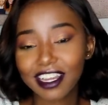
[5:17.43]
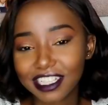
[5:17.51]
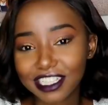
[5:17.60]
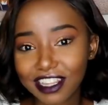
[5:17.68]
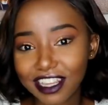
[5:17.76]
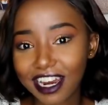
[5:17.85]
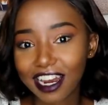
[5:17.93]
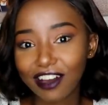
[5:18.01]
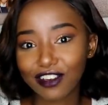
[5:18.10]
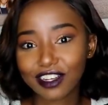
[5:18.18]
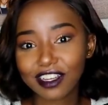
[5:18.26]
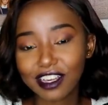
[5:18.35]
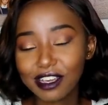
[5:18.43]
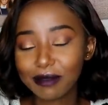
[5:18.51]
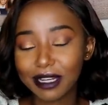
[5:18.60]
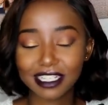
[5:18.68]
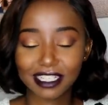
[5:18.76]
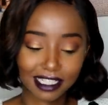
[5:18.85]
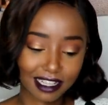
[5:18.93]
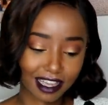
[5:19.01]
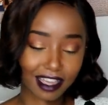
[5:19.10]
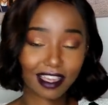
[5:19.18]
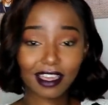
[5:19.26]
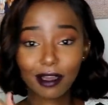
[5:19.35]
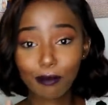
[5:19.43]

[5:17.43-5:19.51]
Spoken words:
It's not that loud, but it's there.